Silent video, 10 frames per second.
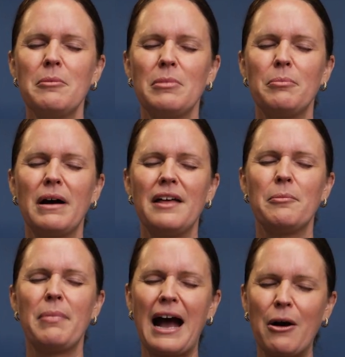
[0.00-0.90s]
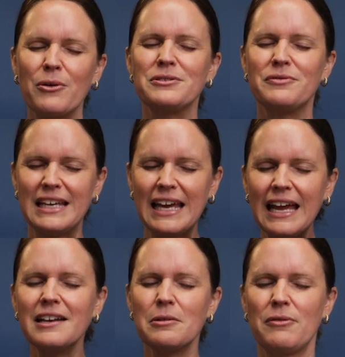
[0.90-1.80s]
but by the powers of the
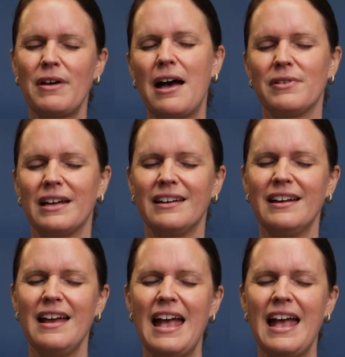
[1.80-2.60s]
kingdom of heaven.